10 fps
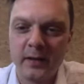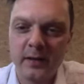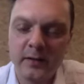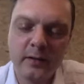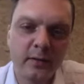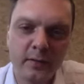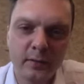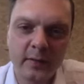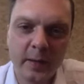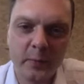So I just
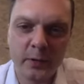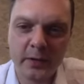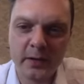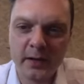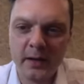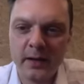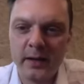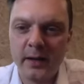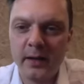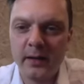use tap water.
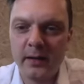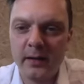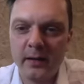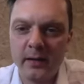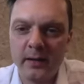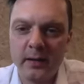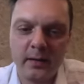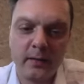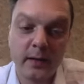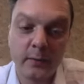
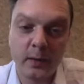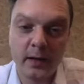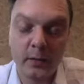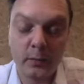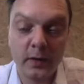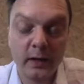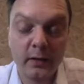And that's why I don't really